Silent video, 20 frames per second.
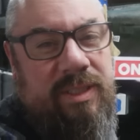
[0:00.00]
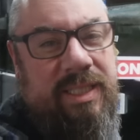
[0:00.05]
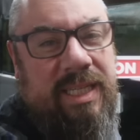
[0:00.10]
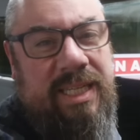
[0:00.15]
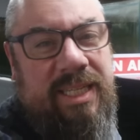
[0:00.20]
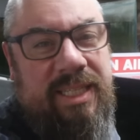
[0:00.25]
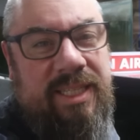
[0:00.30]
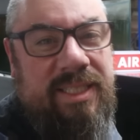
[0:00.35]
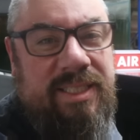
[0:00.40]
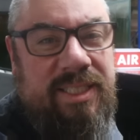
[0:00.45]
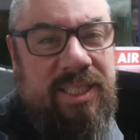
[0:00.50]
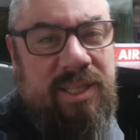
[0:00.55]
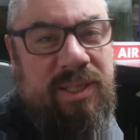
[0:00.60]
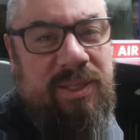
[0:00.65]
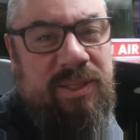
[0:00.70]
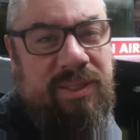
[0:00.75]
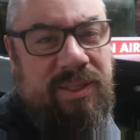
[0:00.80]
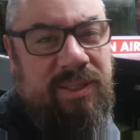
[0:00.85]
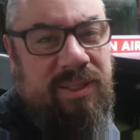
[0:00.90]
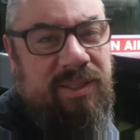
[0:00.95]
ridiculous
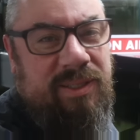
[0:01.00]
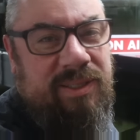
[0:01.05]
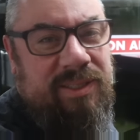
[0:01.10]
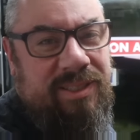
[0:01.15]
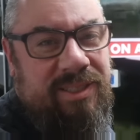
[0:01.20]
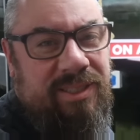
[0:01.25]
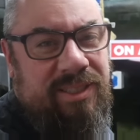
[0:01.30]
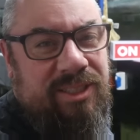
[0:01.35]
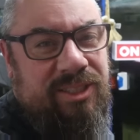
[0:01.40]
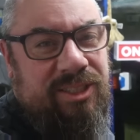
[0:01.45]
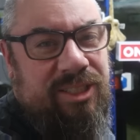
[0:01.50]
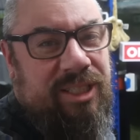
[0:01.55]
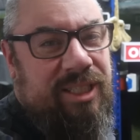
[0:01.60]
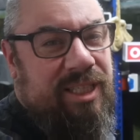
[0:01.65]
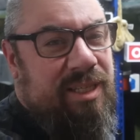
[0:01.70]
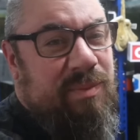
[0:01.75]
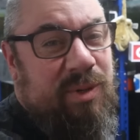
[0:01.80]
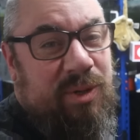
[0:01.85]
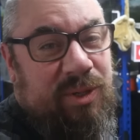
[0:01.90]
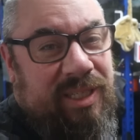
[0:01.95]
o'clock on
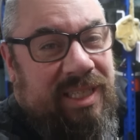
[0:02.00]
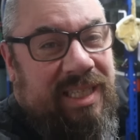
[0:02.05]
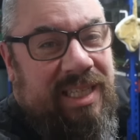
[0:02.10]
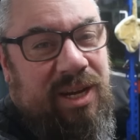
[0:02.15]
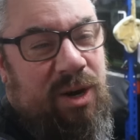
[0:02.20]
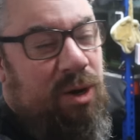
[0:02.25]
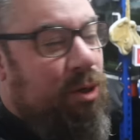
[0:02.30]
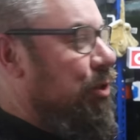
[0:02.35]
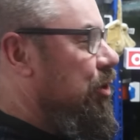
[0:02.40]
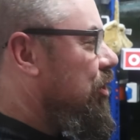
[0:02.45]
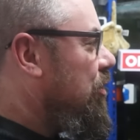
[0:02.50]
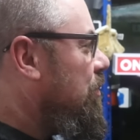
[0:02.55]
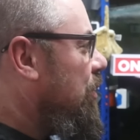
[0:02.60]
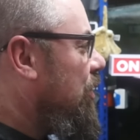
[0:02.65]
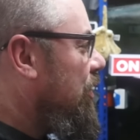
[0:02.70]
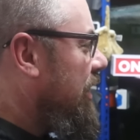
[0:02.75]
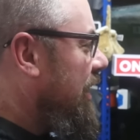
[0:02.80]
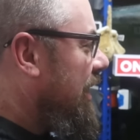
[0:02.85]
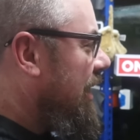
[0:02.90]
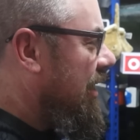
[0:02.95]
Sunday morning, auction
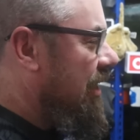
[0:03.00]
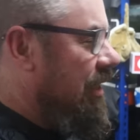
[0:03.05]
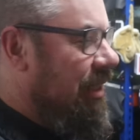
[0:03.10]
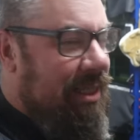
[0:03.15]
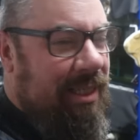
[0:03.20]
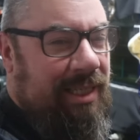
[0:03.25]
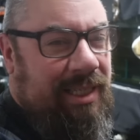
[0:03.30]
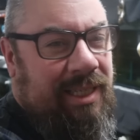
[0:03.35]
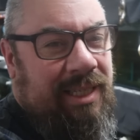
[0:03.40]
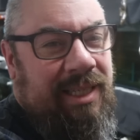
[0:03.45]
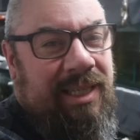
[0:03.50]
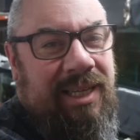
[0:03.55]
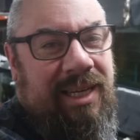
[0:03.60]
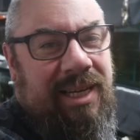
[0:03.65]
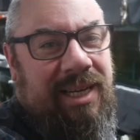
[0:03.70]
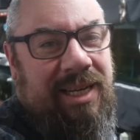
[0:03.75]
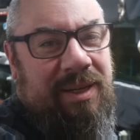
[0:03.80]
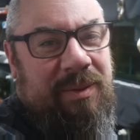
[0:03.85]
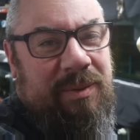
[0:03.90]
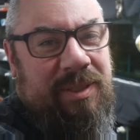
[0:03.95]
morning.
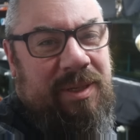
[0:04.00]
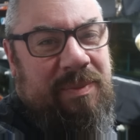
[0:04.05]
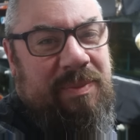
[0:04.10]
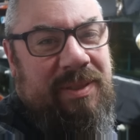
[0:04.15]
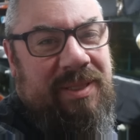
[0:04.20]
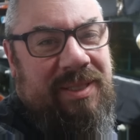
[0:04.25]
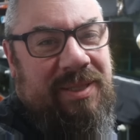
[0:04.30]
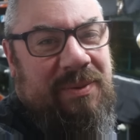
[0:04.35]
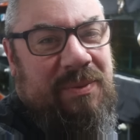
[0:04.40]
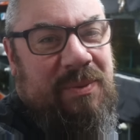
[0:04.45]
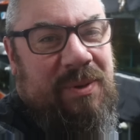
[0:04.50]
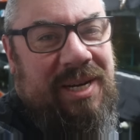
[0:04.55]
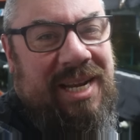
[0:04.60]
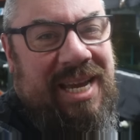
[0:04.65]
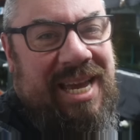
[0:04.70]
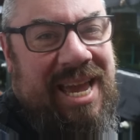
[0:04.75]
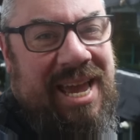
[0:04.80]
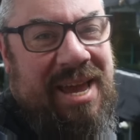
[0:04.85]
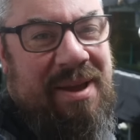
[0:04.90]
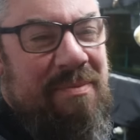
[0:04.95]
I was up until 1
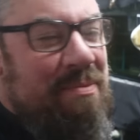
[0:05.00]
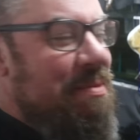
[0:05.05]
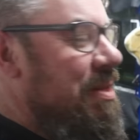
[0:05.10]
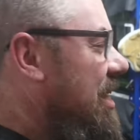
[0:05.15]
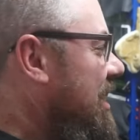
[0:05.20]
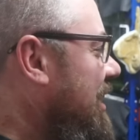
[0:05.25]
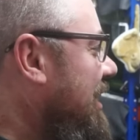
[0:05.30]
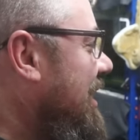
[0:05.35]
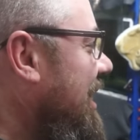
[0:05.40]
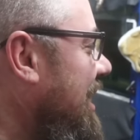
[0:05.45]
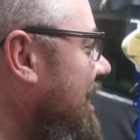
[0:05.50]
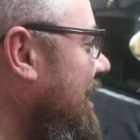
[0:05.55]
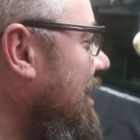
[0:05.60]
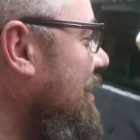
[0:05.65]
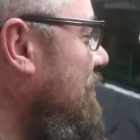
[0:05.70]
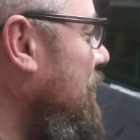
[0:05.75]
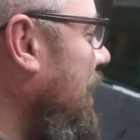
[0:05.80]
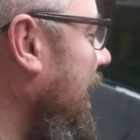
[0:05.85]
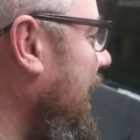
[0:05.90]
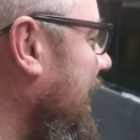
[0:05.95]
a.m. last night
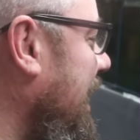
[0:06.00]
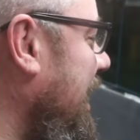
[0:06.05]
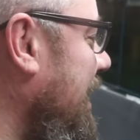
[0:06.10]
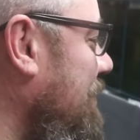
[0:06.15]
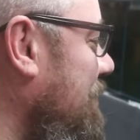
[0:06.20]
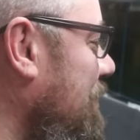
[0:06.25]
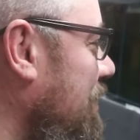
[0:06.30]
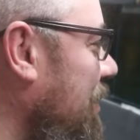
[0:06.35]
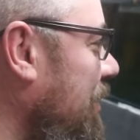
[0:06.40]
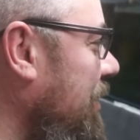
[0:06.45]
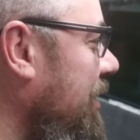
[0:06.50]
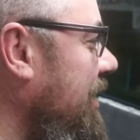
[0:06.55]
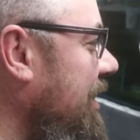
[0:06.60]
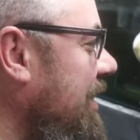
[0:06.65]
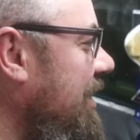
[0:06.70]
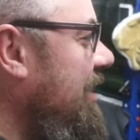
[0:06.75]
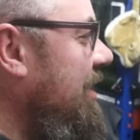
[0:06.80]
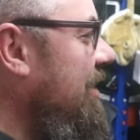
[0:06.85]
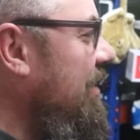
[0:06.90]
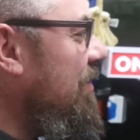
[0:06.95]
packing
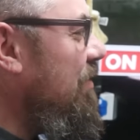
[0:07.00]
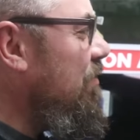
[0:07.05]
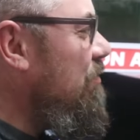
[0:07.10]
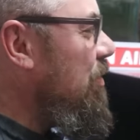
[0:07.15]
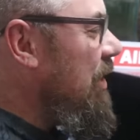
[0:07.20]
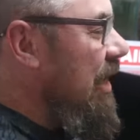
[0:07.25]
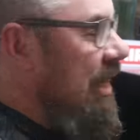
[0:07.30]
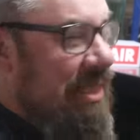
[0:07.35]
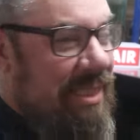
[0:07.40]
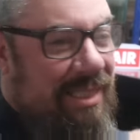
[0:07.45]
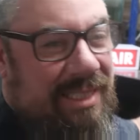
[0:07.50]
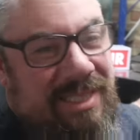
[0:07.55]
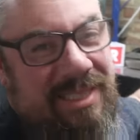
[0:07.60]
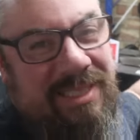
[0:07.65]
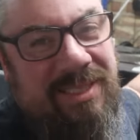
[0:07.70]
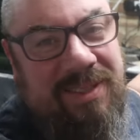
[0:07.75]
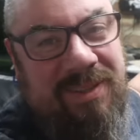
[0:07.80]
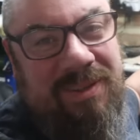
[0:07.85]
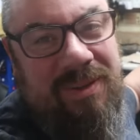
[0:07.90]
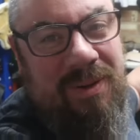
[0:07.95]
boxes of
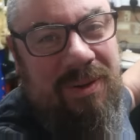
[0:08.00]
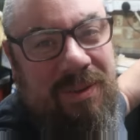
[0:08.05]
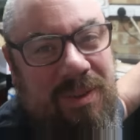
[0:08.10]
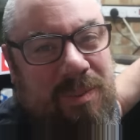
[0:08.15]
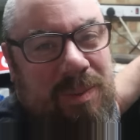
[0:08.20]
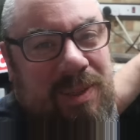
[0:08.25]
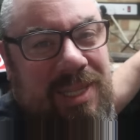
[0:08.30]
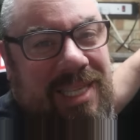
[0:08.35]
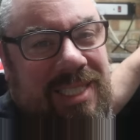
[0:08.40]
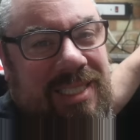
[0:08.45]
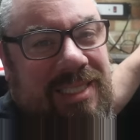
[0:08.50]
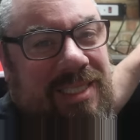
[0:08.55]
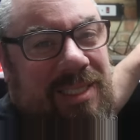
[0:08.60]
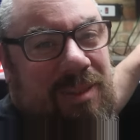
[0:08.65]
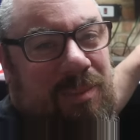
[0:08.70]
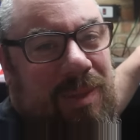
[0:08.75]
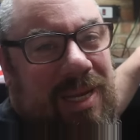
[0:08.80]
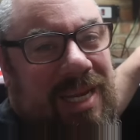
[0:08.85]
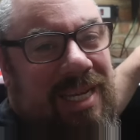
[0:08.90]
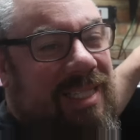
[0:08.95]
plants, so all the plants
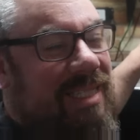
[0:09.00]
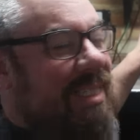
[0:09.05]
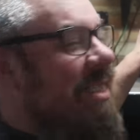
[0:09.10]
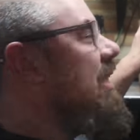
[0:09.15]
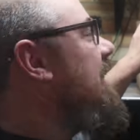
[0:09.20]
are packed